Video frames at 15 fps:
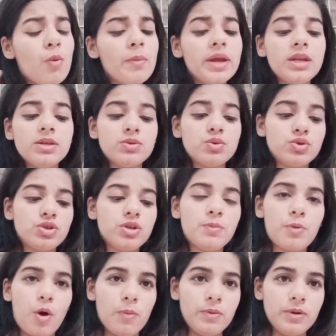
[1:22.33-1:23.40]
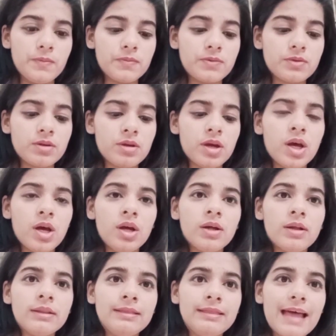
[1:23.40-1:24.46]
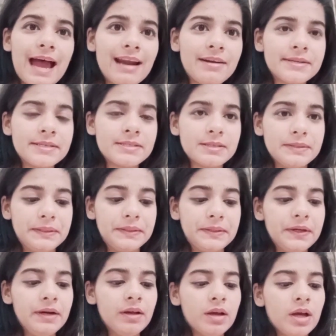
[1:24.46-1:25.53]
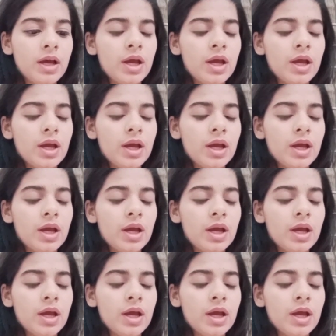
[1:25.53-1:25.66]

many social problems that resulted